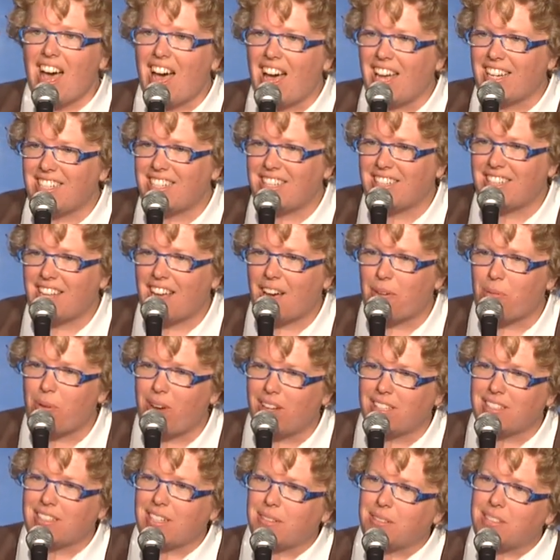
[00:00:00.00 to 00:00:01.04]
I did that
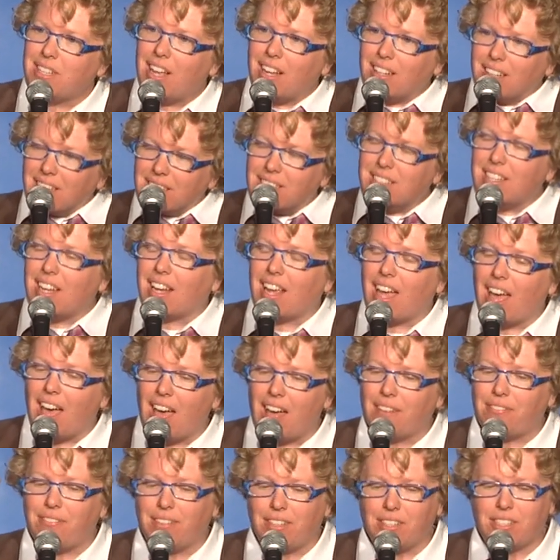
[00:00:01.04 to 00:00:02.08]
once, I was like, let's take a
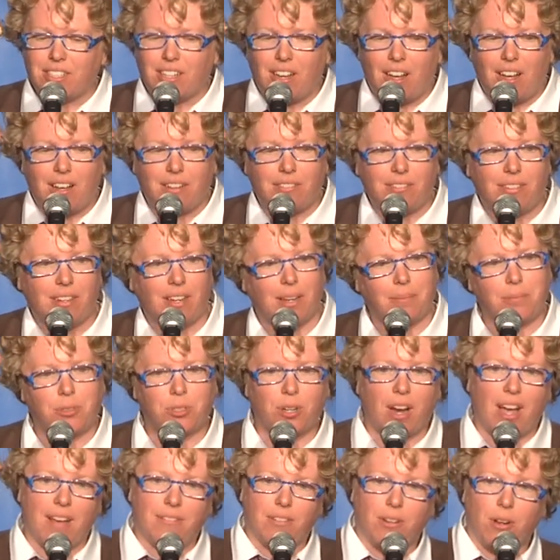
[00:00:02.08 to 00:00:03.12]
1/2 inch off. I'm
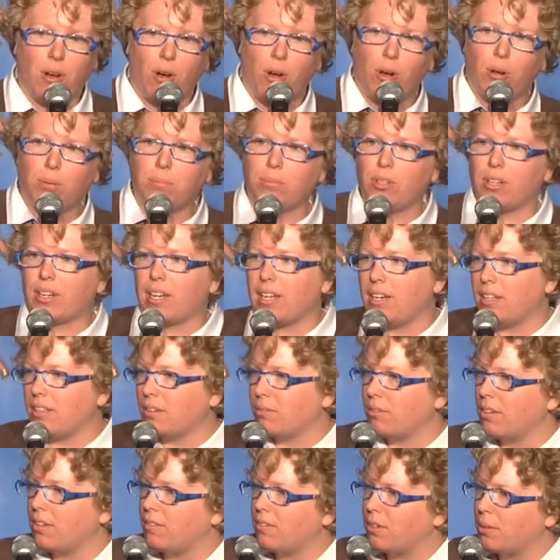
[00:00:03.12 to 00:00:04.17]
driving home, looking in
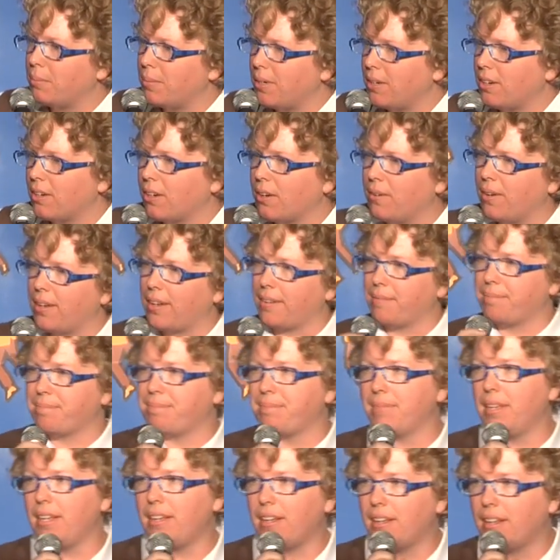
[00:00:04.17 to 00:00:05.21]
the rearview mirror
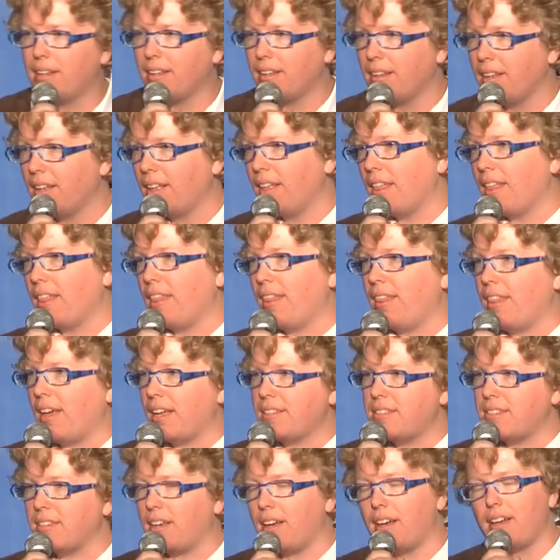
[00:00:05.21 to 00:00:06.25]
going,
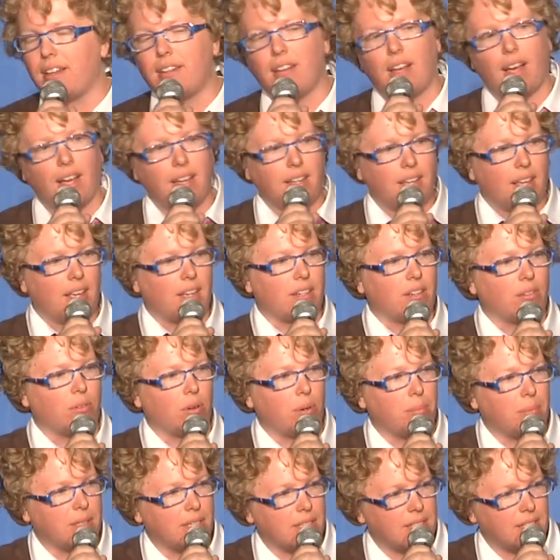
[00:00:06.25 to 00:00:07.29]
that's odd, I can't
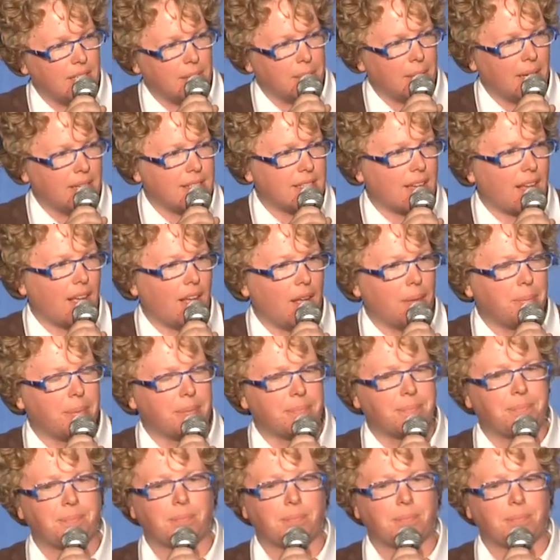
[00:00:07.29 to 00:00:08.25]
normally see my scalp.